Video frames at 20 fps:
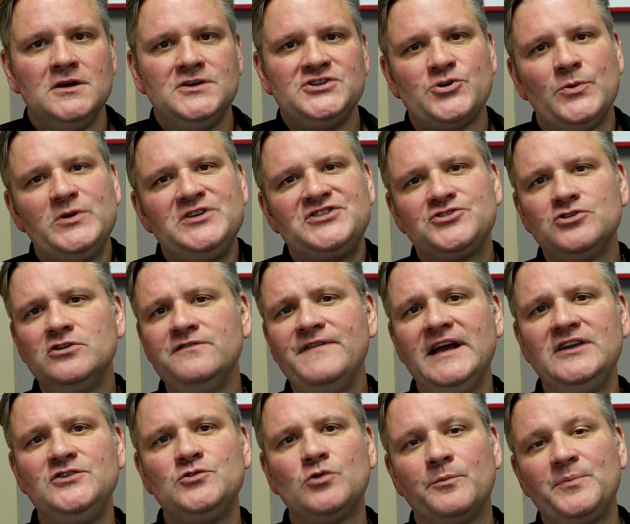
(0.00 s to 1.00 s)
So we
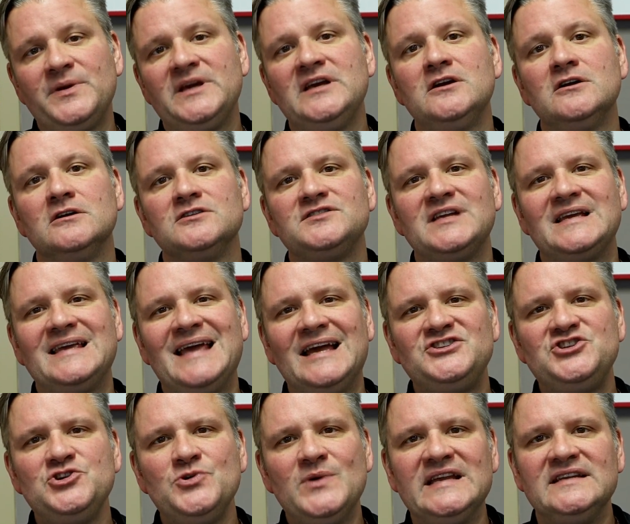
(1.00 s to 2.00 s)
surveyed your peers to
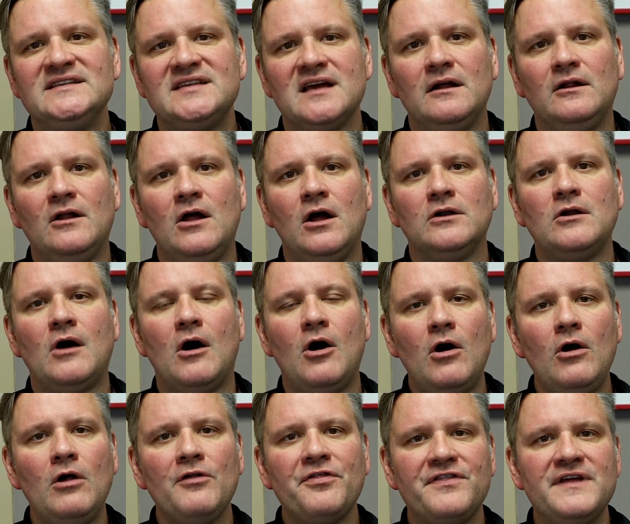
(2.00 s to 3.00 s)
get you intel on
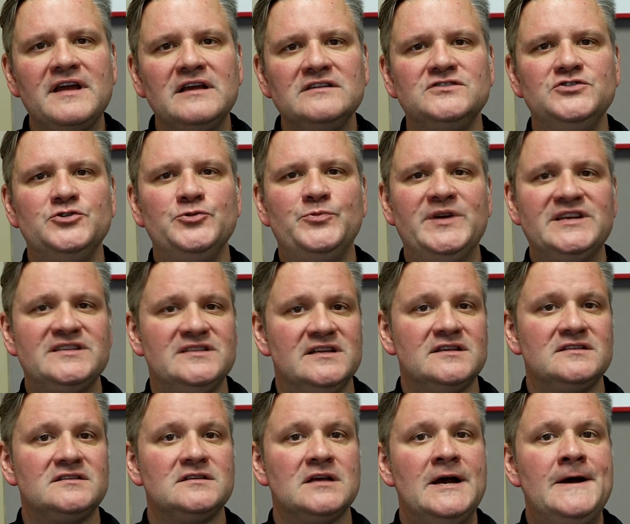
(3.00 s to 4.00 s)
all things new
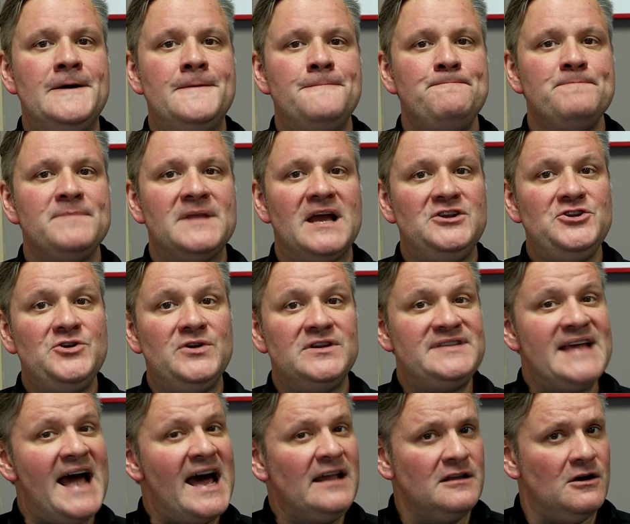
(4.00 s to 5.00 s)
business. And you can
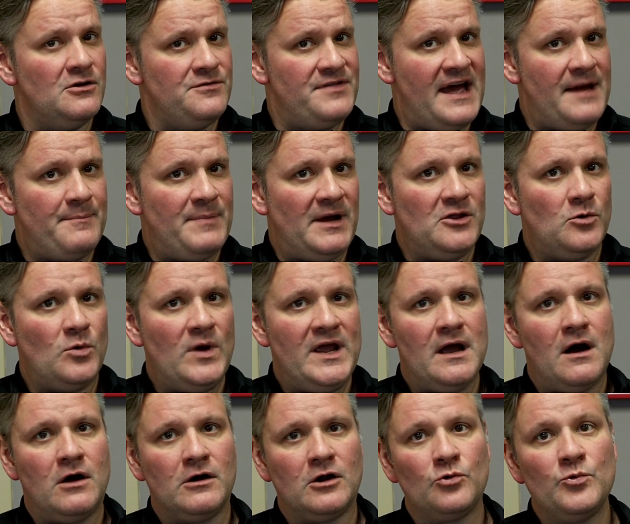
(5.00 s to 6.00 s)
download that, by the
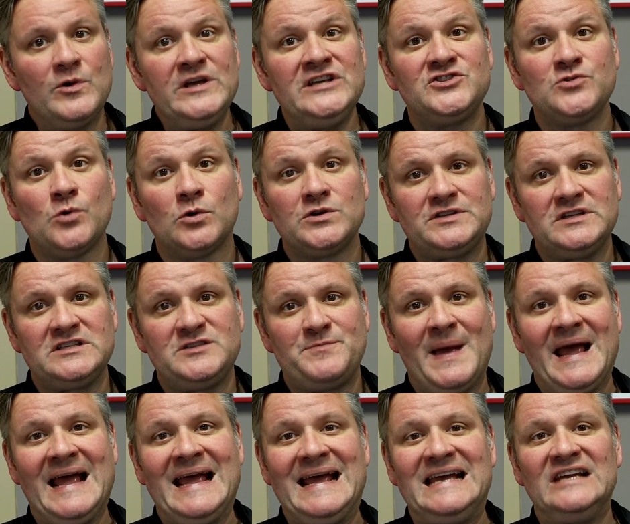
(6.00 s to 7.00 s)
way, on our resources
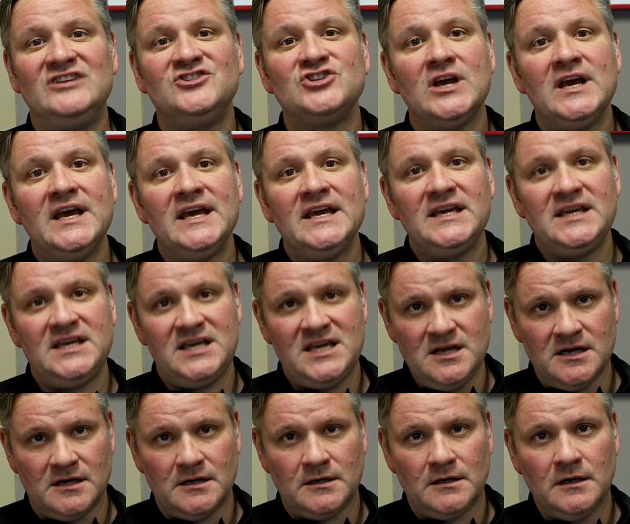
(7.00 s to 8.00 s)
page
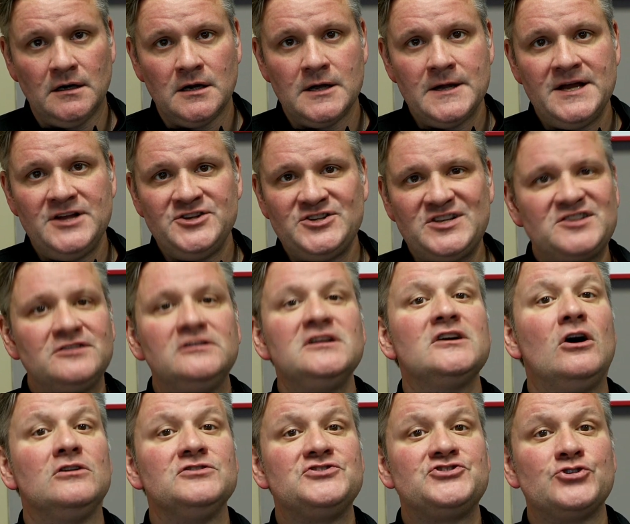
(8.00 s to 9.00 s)
here. Just
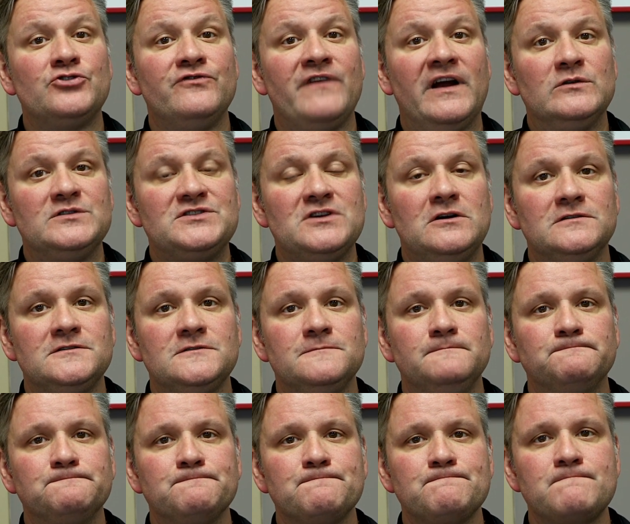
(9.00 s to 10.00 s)
click on survey results.
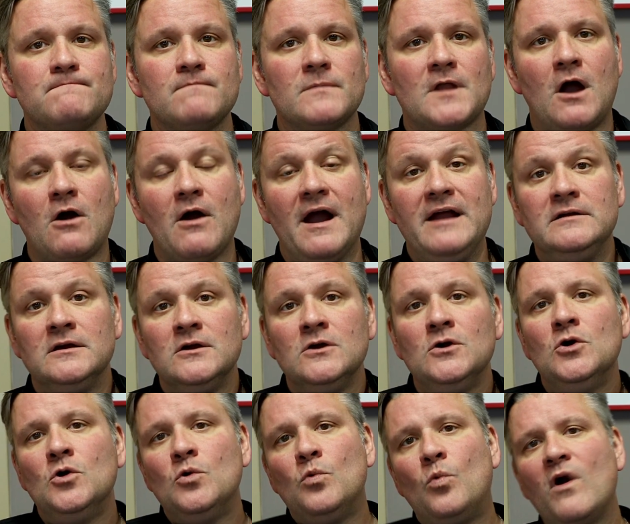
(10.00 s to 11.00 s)
All right,
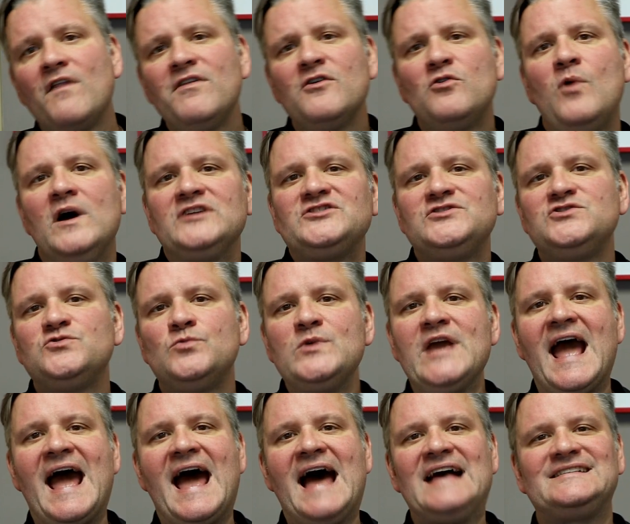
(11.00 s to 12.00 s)
one of the questions
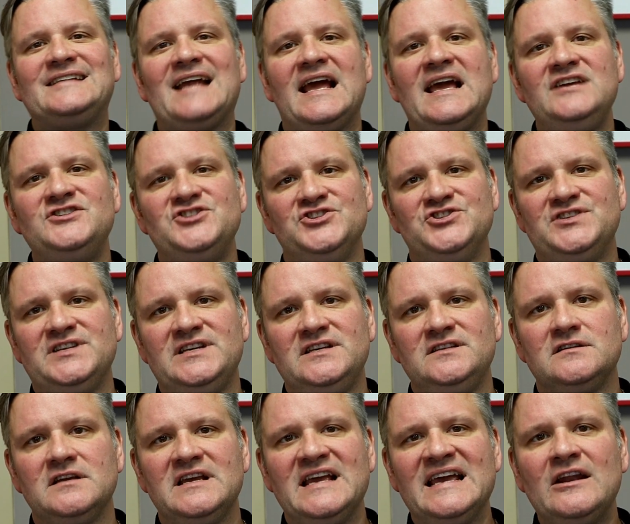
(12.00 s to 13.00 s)
we asked
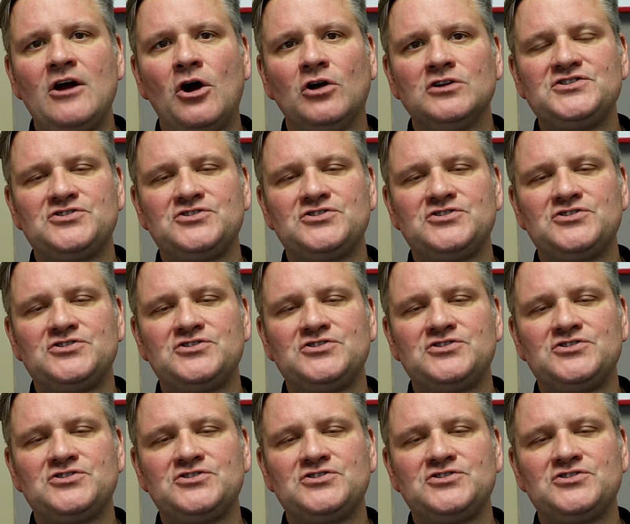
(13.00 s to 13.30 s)
agencies in our